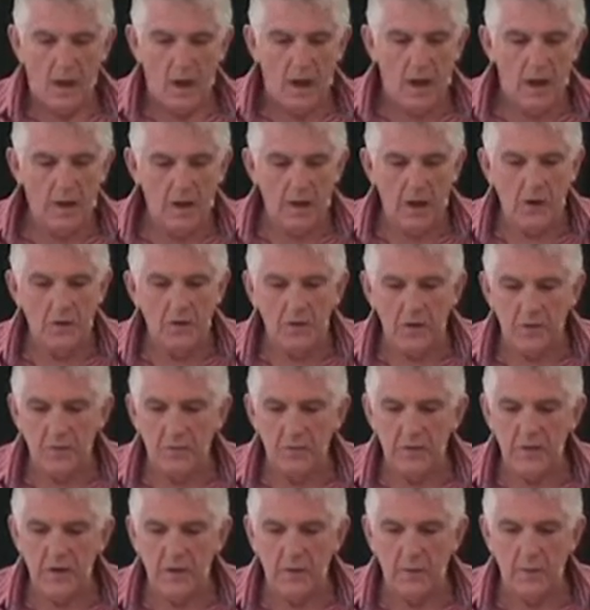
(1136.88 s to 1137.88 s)
I know
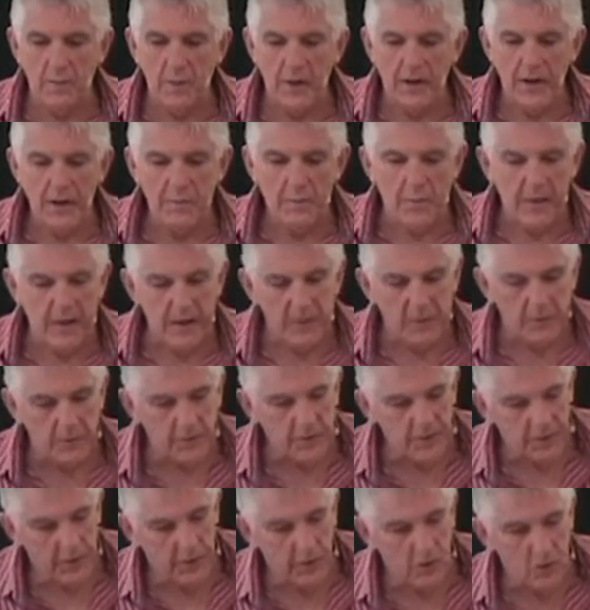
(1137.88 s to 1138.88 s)
that there are many people,
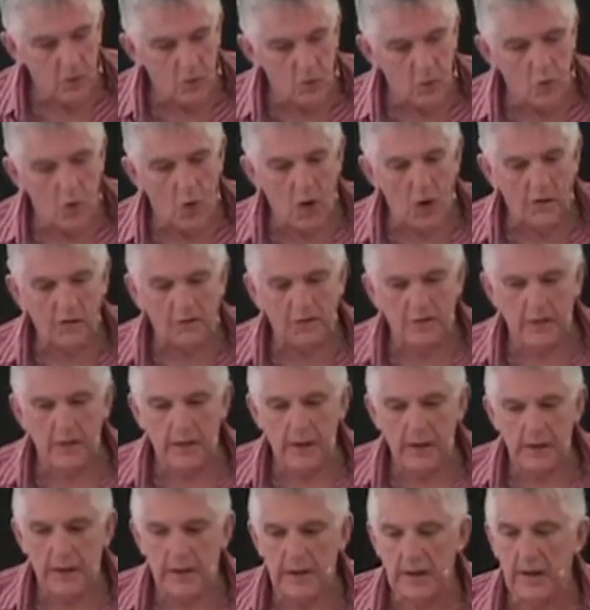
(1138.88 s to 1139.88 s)
who watch
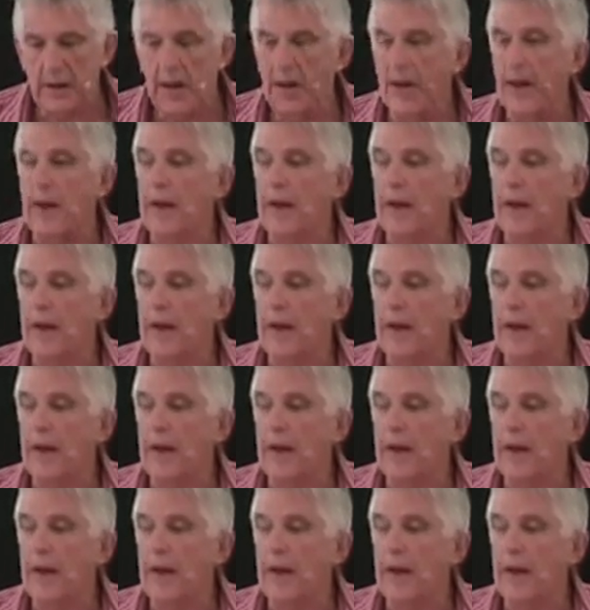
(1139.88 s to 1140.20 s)
the